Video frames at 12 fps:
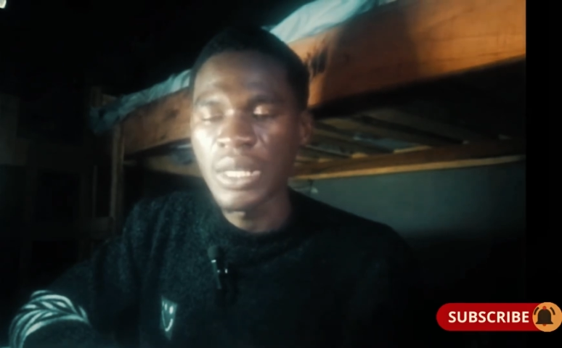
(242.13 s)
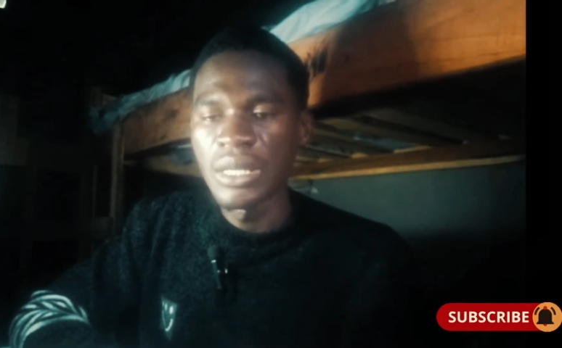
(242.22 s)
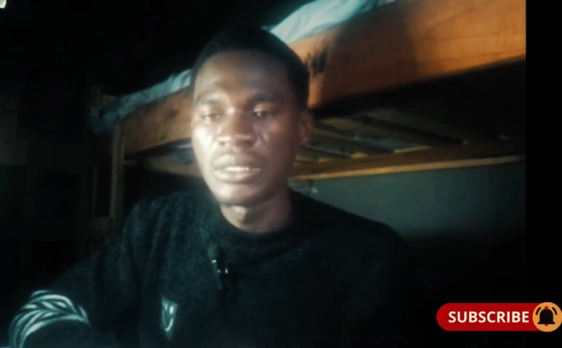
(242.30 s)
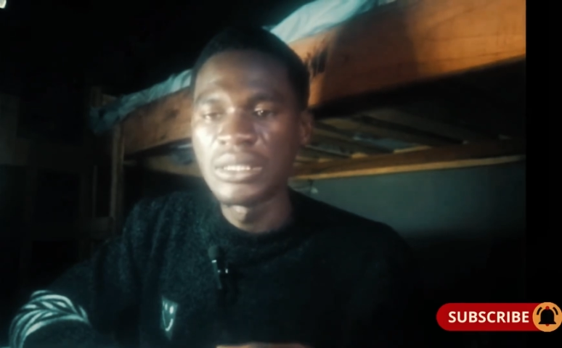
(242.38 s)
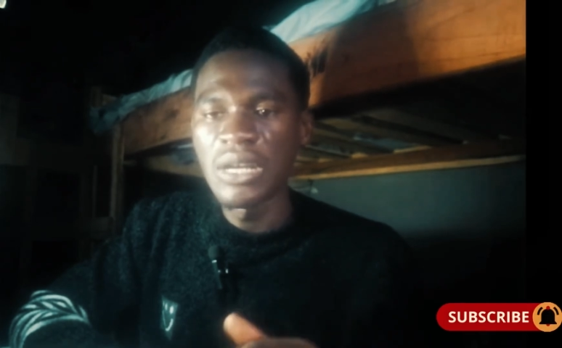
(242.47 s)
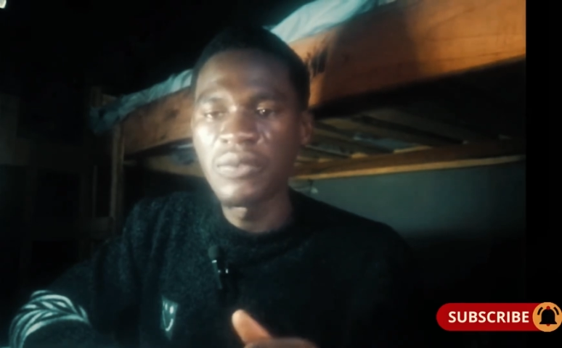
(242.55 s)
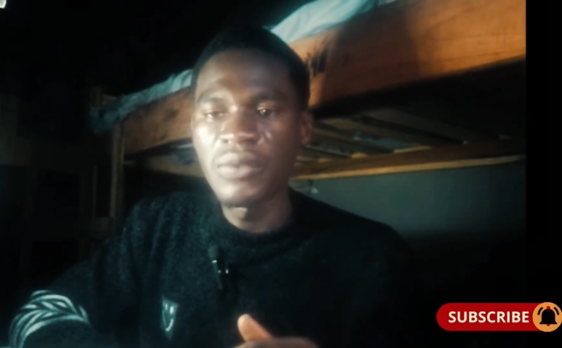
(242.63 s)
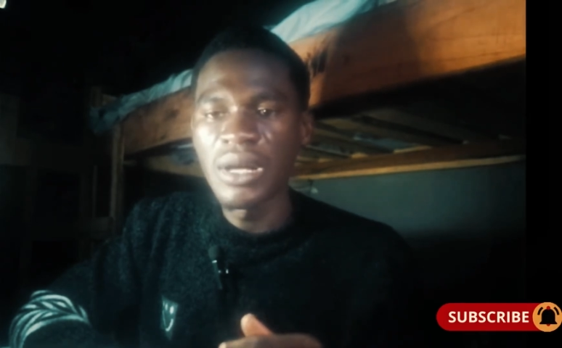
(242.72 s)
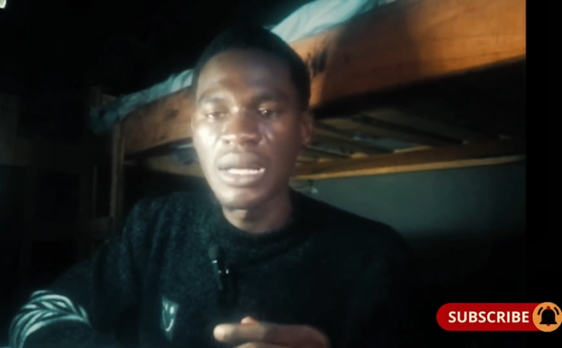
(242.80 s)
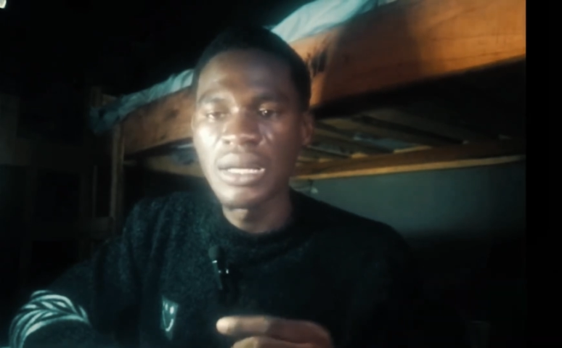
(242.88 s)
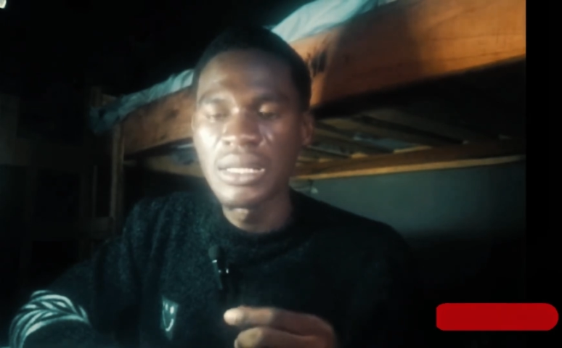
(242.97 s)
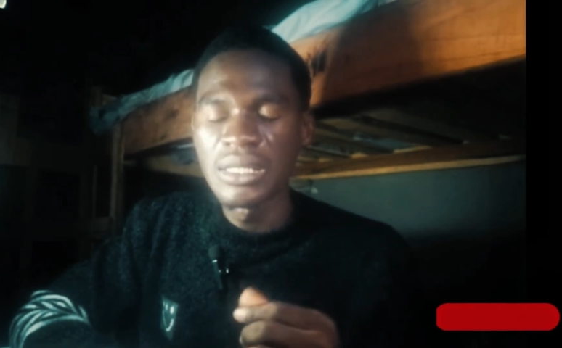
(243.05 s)

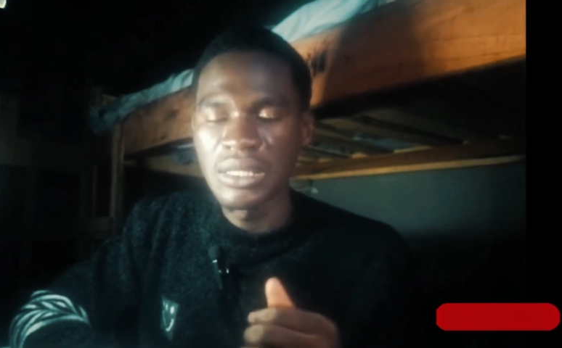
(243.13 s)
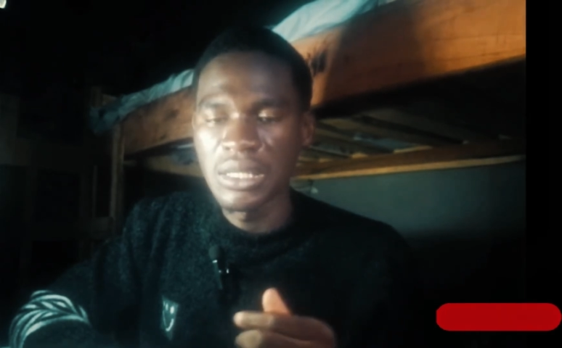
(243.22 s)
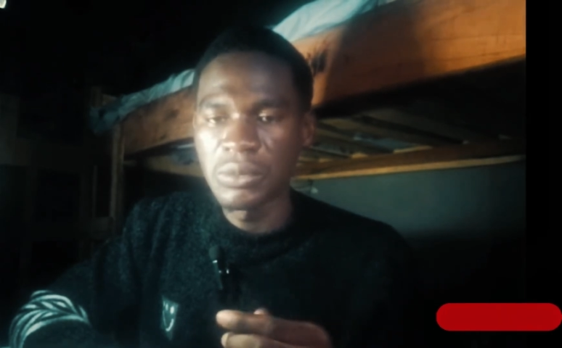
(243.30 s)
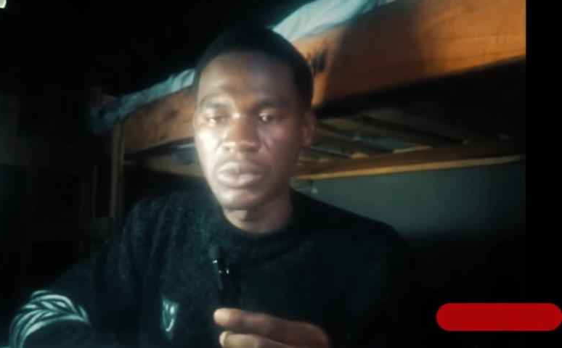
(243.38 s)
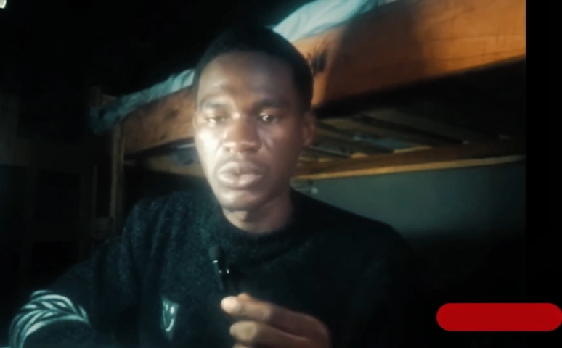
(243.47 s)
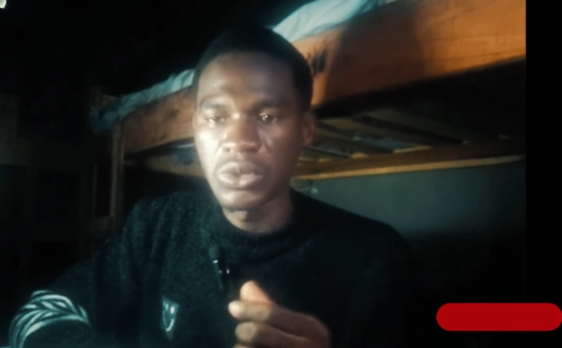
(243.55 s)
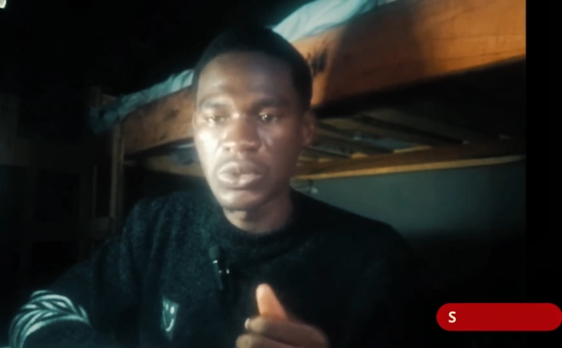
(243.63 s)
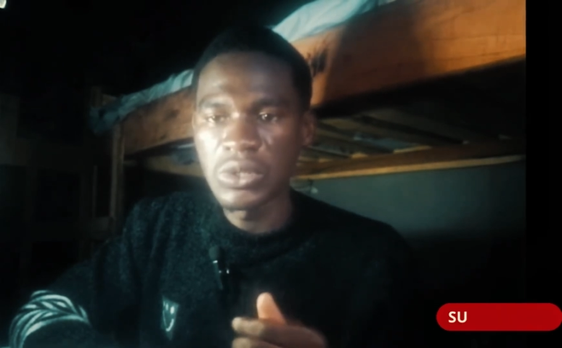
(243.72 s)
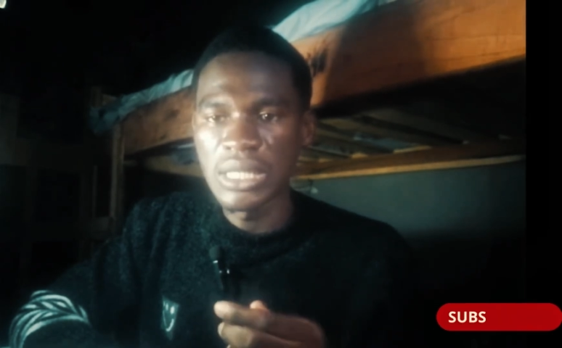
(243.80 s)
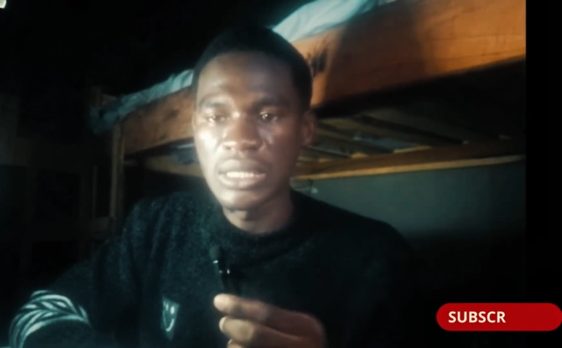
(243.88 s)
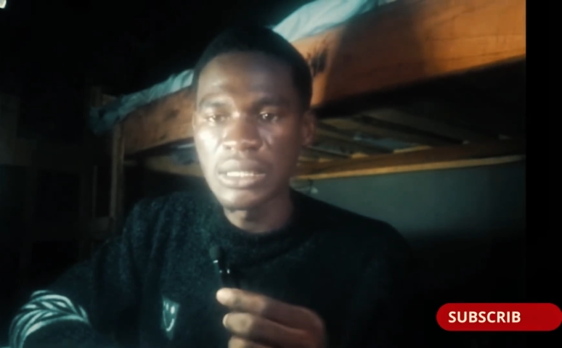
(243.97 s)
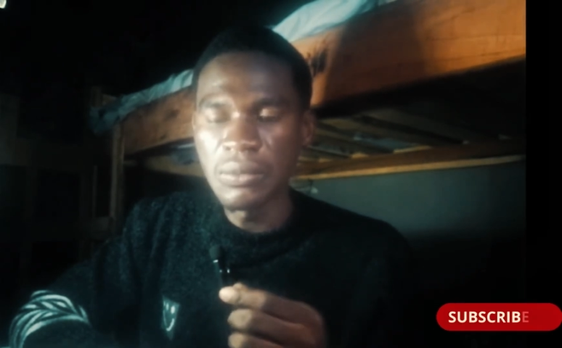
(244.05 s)
JavaScript was used
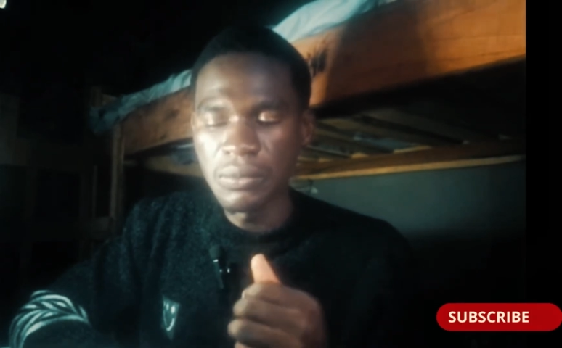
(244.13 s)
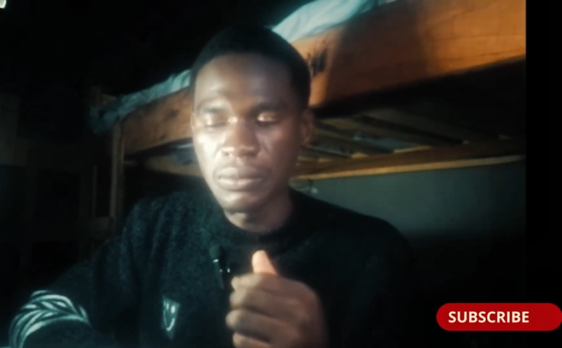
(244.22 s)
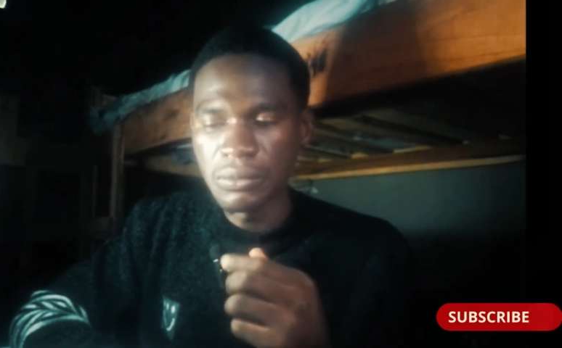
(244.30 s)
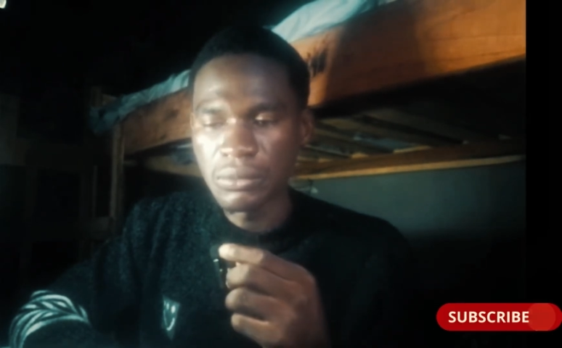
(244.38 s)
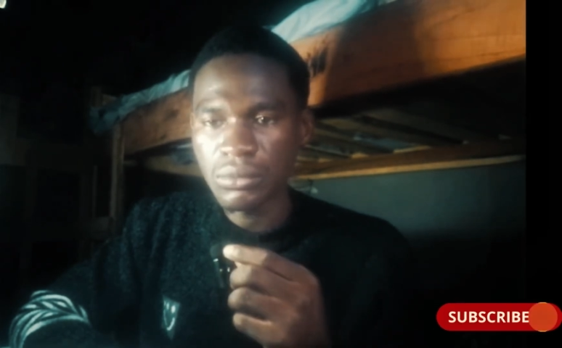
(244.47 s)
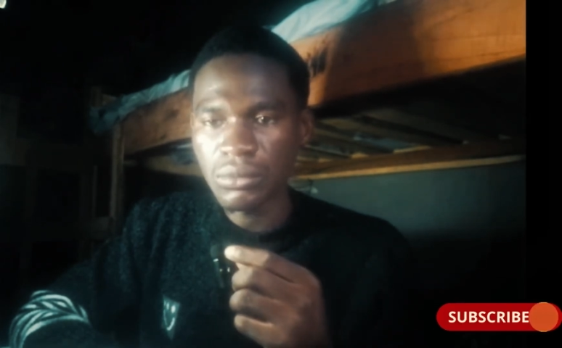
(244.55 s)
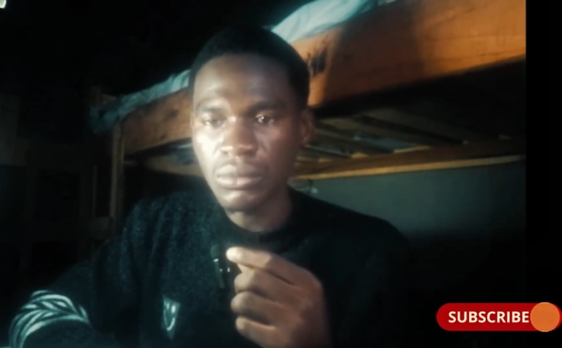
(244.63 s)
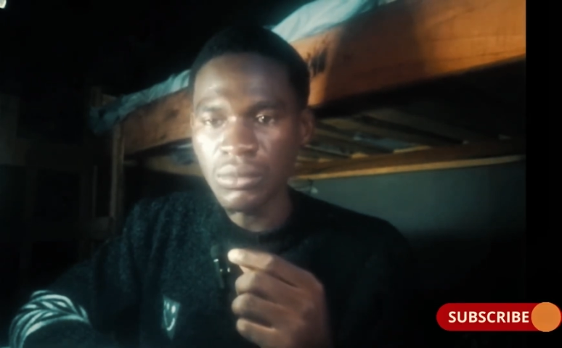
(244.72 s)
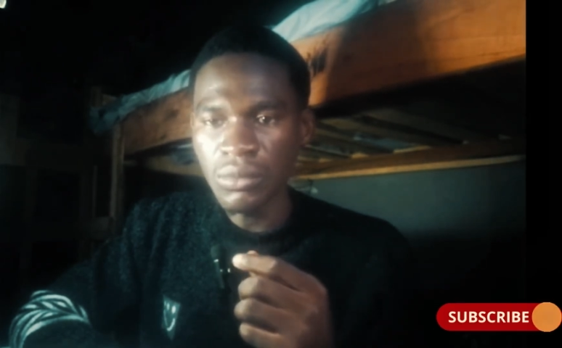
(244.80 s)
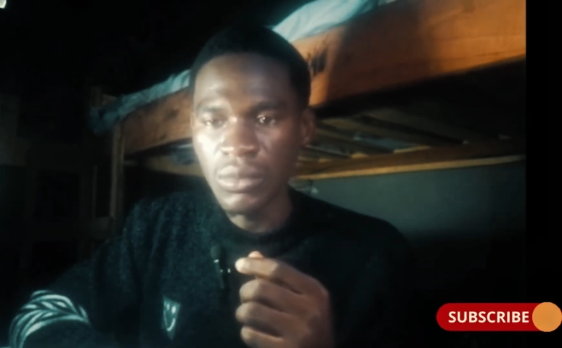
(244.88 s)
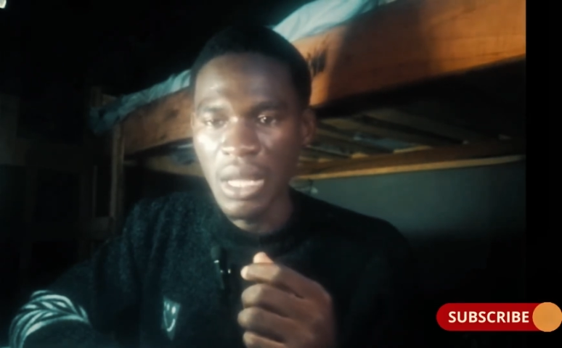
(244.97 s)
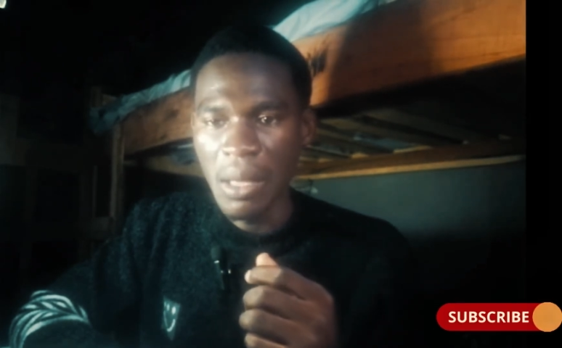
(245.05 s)
as
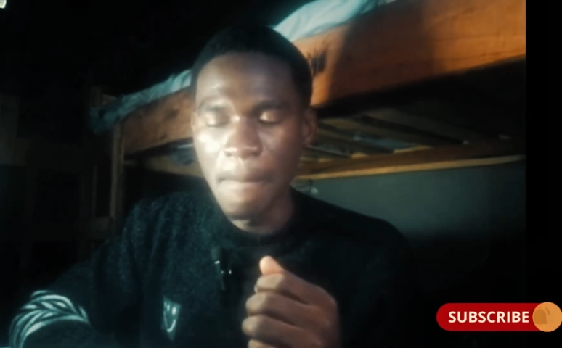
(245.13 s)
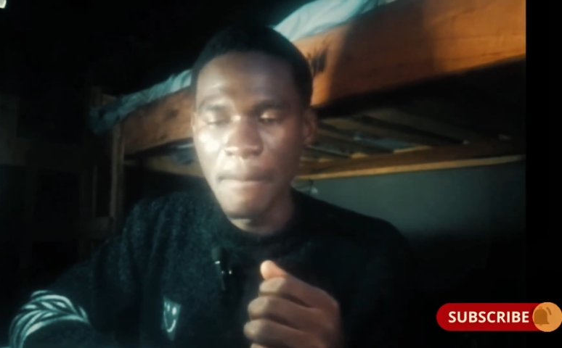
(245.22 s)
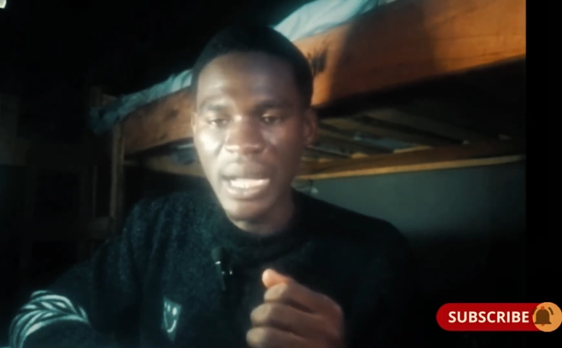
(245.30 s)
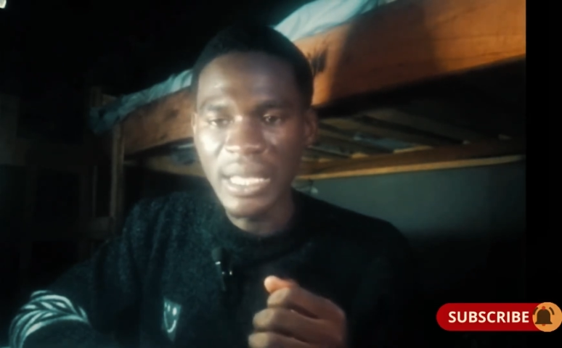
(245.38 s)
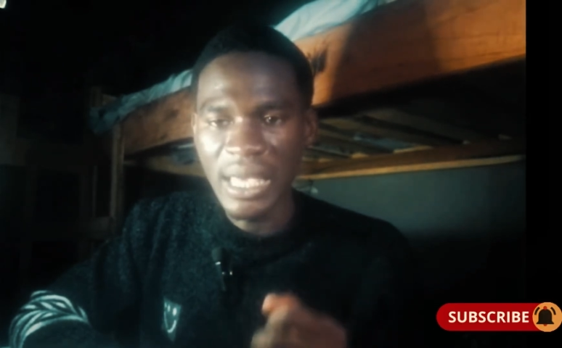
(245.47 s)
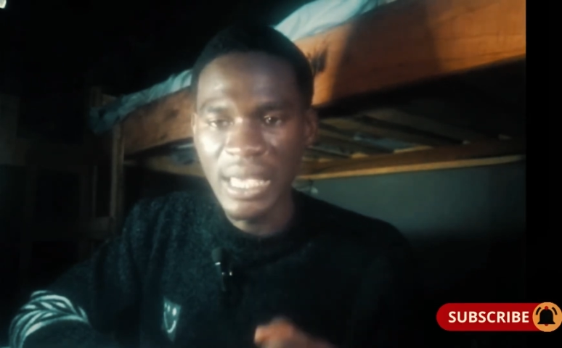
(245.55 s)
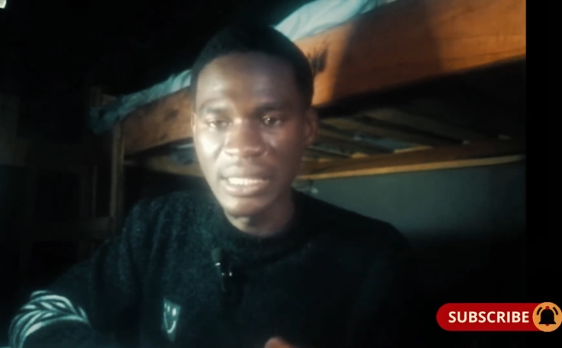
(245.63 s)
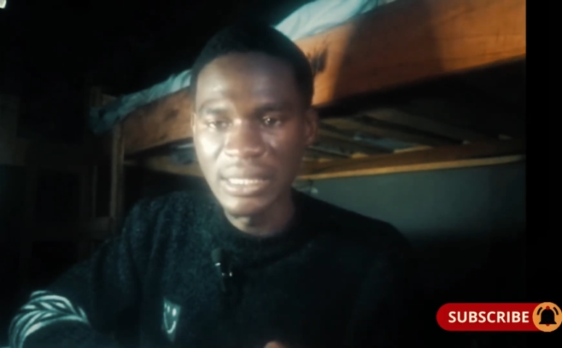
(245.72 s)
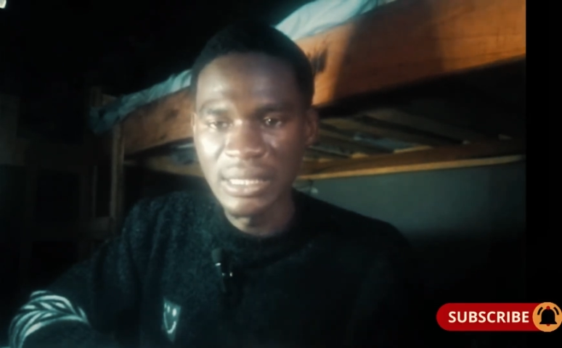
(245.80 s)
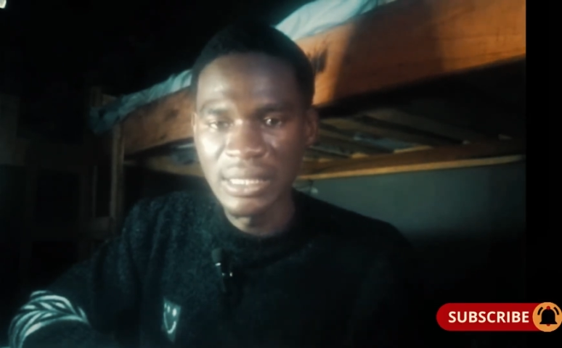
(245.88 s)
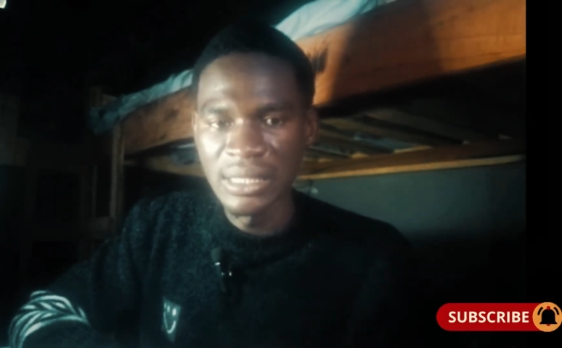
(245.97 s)
back-end.